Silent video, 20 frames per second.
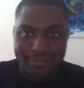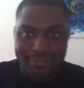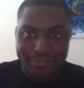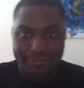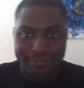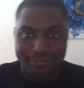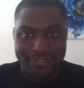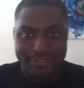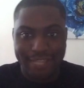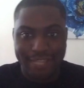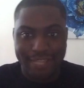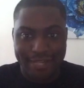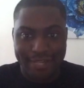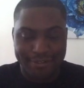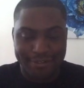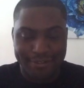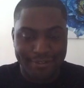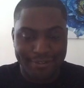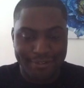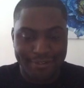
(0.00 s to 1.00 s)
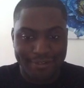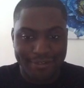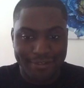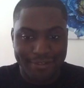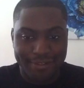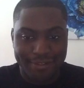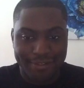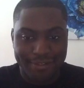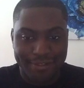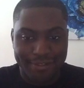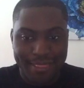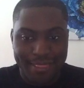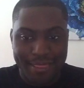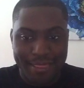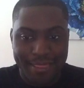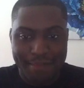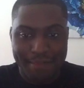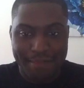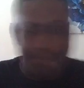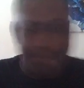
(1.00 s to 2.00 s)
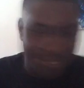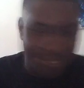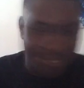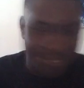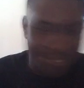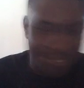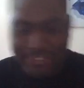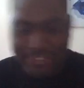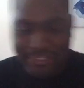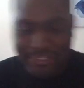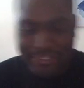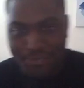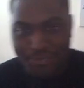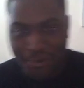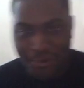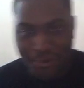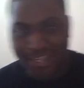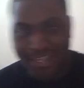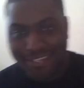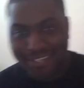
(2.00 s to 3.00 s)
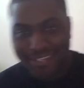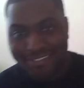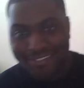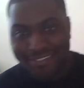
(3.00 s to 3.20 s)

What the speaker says: for the title, but Ibushi didn't want it.